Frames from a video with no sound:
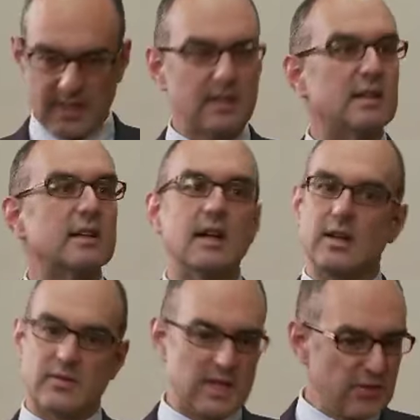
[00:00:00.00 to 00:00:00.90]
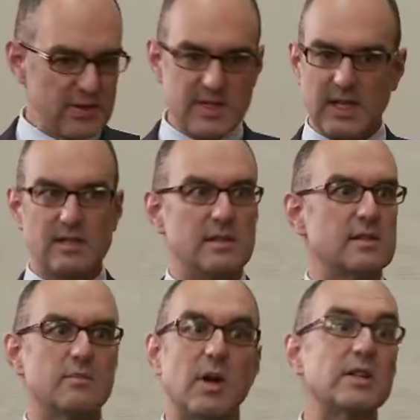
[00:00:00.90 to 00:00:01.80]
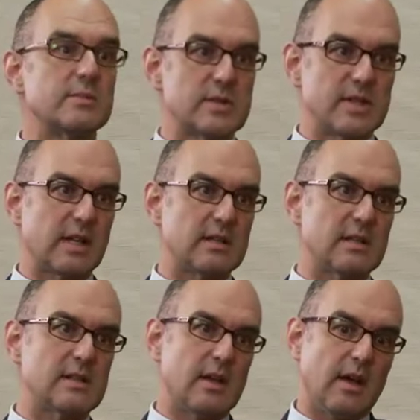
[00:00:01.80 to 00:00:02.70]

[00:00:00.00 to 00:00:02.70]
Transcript: in different sectors. Uh, right? Different yeah. sectors, multiple yeah. sectors. Mm-hmm.